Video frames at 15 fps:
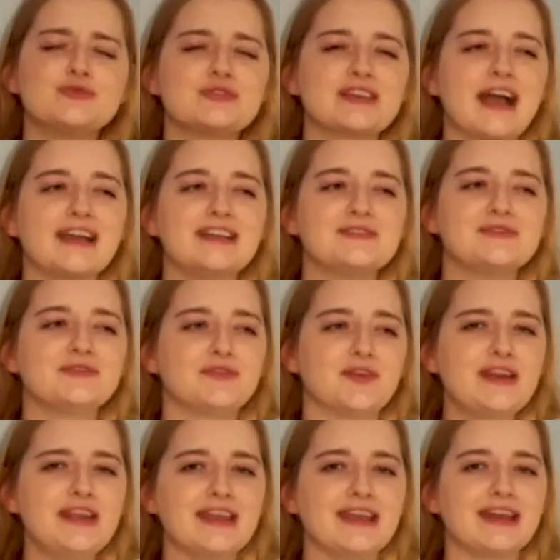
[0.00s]
kind of
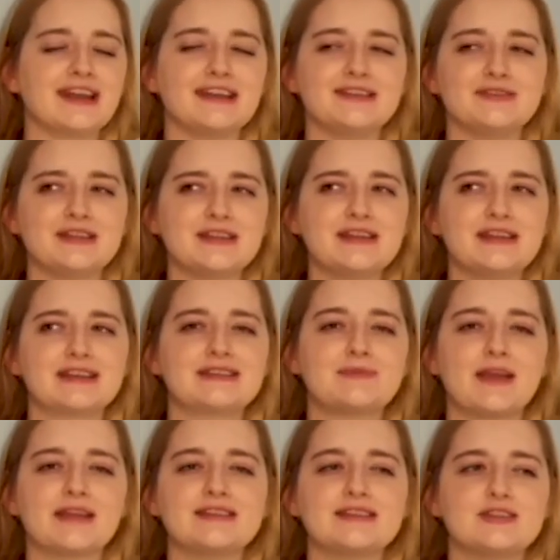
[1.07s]
funny and I didn't
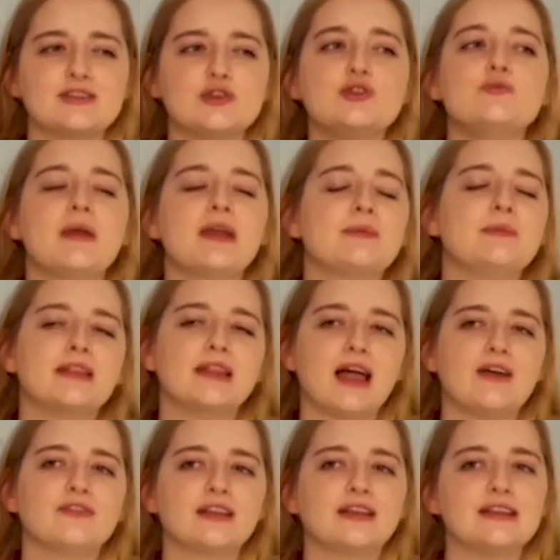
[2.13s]
expect it to make me
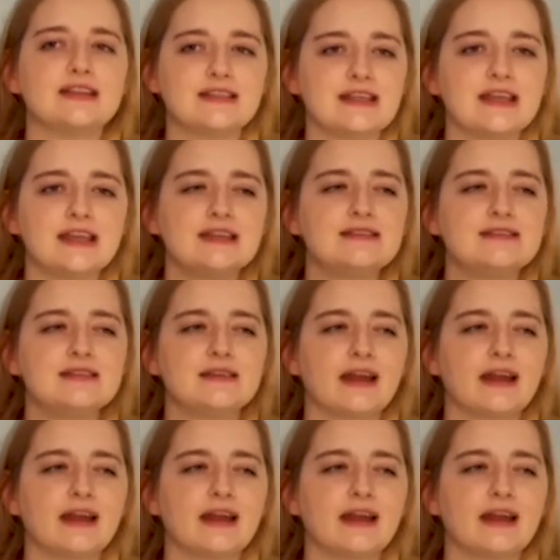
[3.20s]
laugh like it did